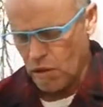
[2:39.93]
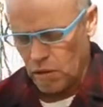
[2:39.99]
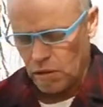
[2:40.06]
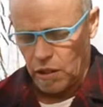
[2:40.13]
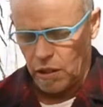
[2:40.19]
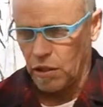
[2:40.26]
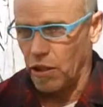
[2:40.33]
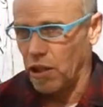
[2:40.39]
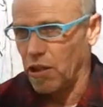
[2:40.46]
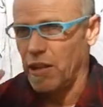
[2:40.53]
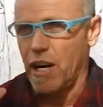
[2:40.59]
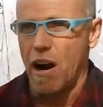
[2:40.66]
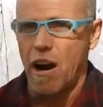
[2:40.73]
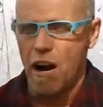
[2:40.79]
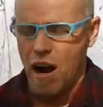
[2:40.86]
A little girl
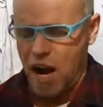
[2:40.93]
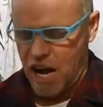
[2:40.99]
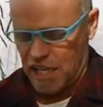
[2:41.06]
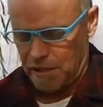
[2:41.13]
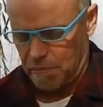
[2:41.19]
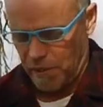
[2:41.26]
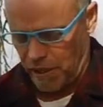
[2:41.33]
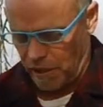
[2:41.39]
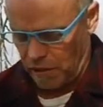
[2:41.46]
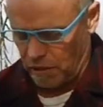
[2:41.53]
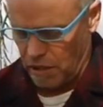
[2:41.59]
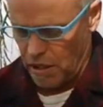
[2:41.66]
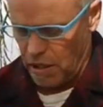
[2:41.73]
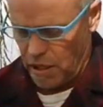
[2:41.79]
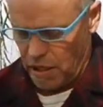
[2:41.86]
in our hospital
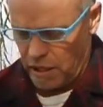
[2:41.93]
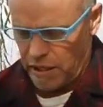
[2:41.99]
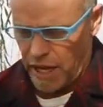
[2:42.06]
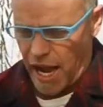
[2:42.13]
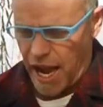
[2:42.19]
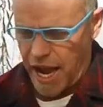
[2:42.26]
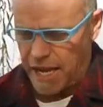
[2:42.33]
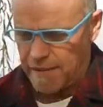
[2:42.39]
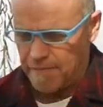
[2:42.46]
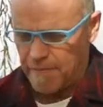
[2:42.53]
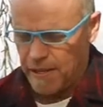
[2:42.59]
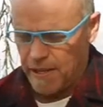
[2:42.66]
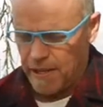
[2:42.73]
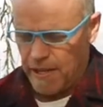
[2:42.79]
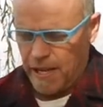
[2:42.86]
died
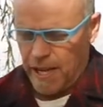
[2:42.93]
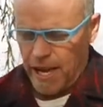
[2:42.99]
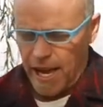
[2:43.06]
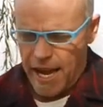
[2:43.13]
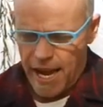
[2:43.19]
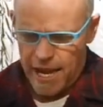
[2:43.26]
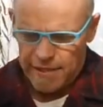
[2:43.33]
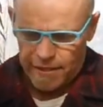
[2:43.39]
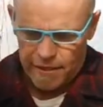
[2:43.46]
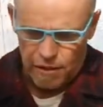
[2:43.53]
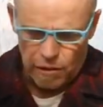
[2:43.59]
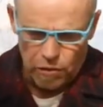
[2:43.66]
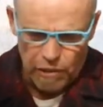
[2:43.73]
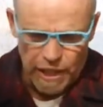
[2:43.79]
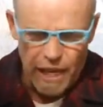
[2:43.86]
as
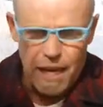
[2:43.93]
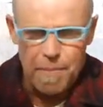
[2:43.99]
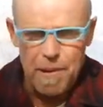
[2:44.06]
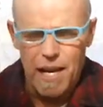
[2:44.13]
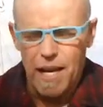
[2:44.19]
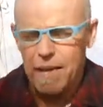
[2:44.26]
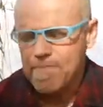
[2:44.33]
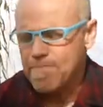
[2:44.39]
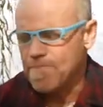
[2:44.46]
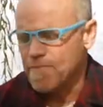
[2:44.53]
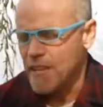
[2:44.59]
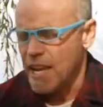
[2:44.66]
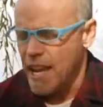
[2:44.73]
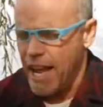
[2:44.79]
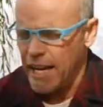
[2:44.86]
leukemia
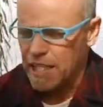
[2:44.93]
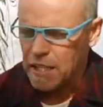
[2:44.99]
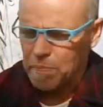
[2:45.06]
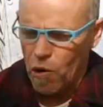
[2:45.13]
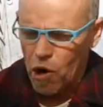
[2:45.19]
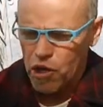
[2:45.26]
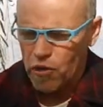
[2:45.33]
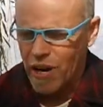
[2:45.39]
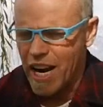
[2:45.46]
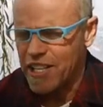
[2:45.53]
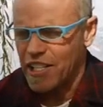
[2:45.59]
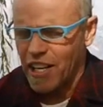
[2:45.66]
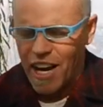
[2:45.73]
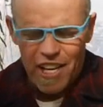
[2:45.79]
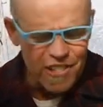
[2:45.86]
and exposure
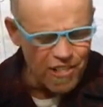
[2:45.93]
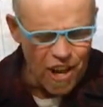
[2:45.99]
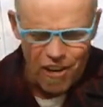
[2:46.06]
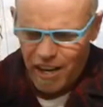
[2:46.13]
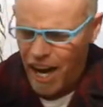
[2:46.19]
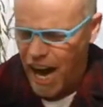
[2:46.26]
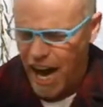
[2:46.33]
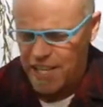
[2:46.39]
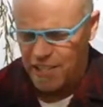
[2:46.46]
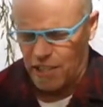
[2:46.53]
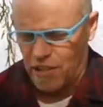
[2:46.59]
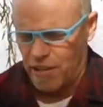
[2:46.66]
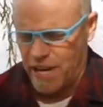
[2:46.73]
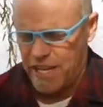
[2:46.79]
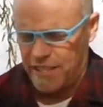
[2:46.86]
age causes all kinds of
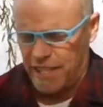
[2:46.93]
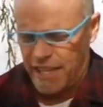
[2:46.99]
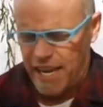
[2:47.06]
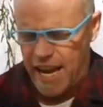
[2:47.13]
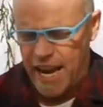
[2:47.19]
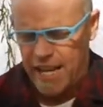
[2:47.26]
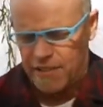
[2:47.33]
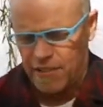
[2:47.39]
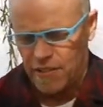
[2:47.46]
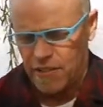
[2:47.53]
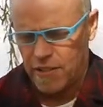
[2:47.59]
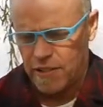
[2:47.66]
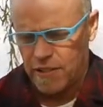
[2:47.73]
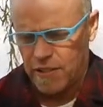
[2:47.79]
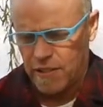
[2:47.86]
crazy
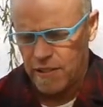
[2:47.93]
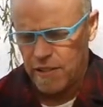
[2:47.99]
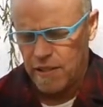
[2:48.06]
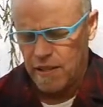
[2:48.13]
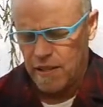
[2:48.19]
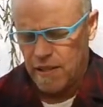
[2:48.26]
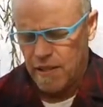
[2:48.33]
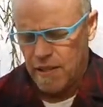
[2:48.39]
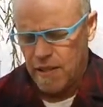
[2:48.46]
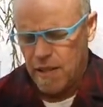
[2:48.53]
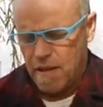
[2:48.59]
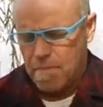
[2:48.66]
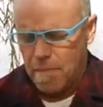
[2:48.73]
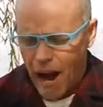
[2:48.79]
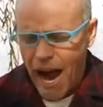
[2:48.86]
cancers.
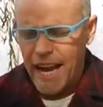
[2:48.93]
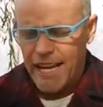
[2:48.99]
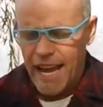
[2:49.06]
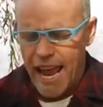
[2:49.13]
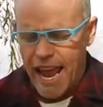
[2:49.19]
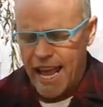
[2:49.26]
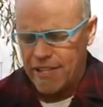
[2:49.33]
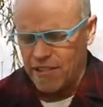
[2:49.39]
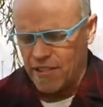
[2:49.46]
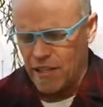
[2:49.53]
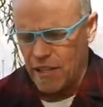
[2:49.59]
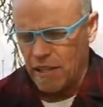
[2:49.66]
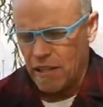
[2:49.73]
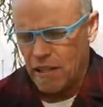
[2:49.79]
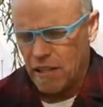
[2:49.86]
My
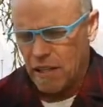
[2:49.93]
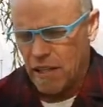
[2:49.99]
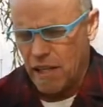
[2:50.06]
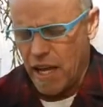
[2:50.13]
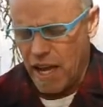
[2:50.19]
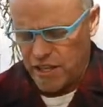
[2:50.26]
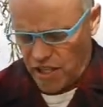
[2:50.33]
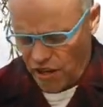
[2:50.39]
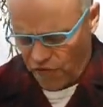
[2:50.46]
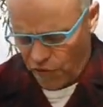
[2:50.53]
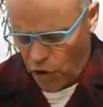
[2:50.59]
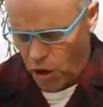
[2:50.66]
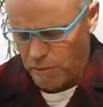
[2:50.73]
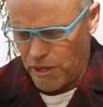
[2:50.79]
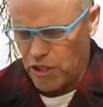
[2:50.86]
cancer, as it
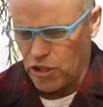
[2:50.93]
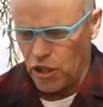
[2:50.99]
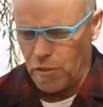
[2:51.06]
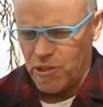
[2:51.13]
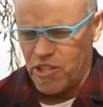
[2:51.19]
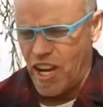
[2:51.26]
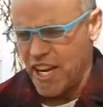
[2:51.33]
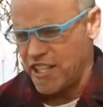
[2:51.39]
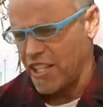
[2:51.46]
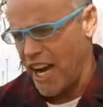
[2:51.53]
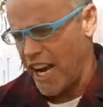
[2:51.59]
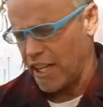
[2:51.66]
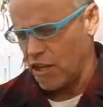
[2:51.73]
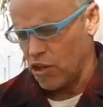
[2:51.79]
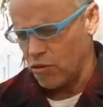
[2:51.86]
formed in tumors, I was
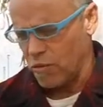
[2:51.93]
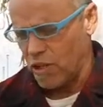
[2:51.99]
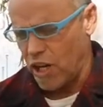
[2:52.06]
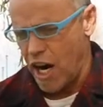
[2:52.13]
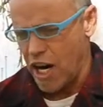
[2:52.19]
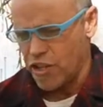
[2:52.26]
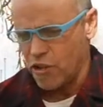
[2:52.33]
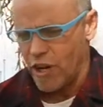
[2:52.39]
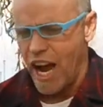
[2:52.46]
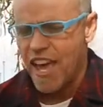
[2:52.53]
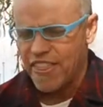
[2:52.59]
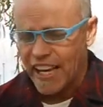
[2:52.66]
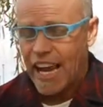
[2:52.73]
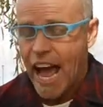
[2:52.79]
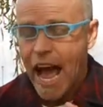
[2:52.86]
diagnosed with carcinoma. I
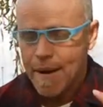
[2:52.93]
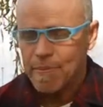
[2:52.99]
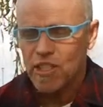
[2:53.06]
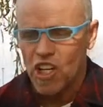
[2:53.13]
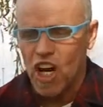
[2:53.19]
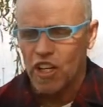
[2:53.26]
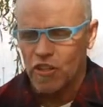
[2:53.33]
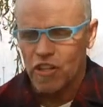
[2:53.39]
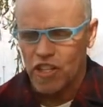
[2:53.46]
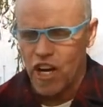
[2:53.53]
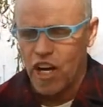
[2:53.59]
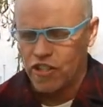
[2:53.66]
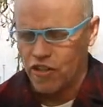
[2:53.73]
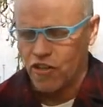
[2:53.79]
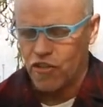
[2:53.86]
think it happens hundreds
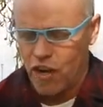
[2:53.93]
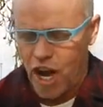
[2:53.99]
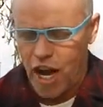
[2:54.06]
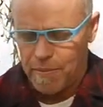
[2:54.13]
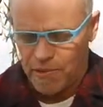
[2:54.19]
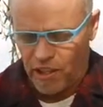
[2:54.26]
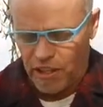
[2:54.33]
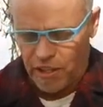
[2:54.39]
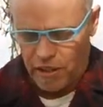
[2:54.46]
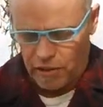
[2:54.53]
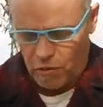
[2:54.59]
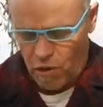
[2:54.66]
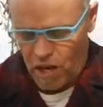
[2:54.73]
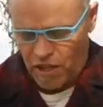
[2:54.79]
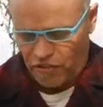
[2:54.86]
of times here on
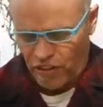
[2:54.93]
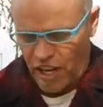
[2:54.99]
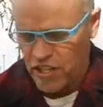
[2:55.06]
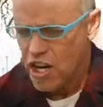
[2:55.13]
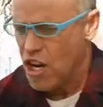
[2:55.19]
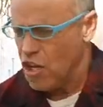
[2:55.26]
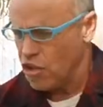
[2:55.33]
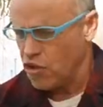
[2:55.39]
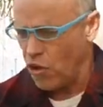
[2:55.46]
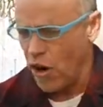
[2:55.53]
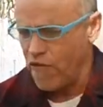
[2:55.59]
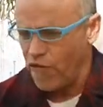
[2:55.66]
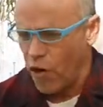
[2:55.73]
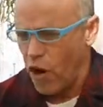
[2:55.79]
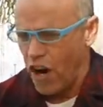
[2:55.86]
the Wasatch. There's only
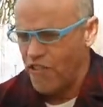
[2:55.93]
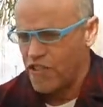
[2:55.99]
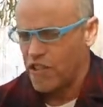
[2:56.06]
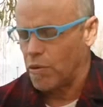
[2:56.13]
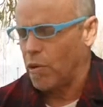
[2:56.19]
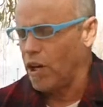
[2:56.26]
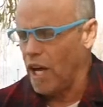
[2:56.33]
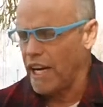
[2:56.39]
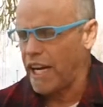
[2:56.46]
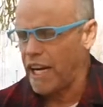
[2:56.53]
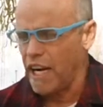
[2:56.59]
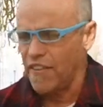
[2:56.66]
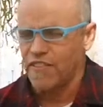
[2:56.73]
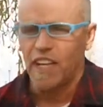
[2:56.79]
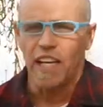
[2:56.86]
four of us that were lucky
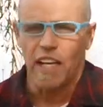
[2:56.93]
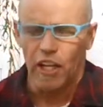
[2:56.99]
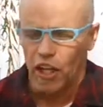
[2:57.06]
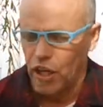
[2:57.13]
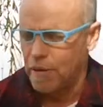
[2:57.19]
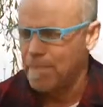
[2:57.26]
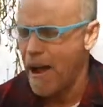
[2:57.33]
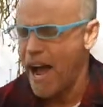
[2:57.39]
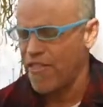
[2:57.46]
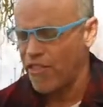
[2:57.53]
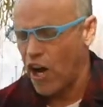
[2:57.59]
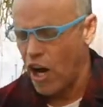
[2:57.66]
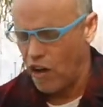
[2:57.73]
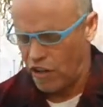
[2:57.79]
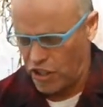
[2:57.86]
enough to get a good
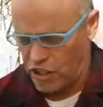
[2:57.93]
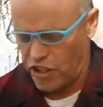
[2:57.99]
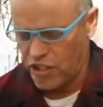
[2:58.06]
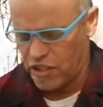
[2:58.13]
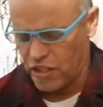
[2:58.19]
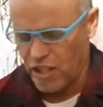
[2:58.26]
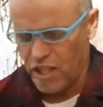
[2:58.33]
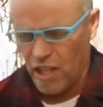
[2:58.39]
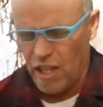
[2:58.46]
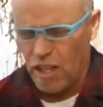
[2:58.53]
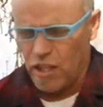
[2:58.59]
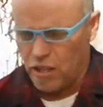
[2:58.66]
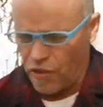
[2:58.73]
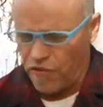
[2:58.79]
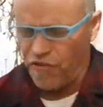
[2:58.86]
pathologist
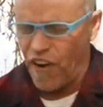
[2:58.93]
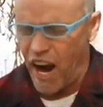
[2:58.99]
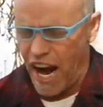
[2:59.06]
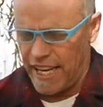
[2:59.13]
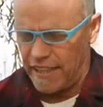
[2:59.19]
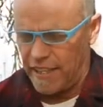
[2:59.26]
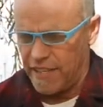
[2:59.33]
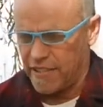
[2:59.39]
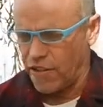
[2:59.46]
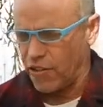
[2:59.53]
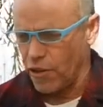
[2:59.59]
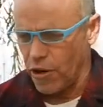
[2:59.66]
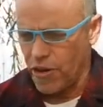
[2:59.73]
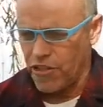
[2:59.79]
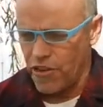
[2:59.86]
to find this. A
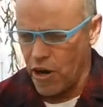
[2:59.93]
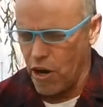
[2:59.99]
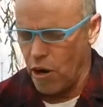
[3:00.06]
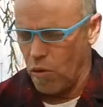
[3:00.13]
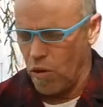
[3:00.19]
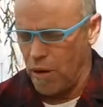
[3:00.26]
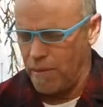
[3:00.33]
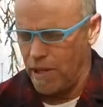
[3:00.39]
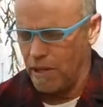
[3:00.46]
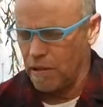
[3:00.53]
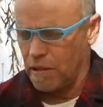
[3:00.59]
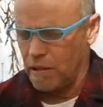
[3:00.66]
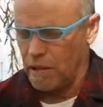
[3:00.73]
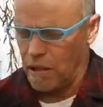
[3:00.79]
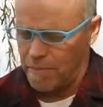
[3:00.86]
33-year-old woman
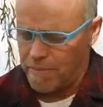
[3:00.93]
in a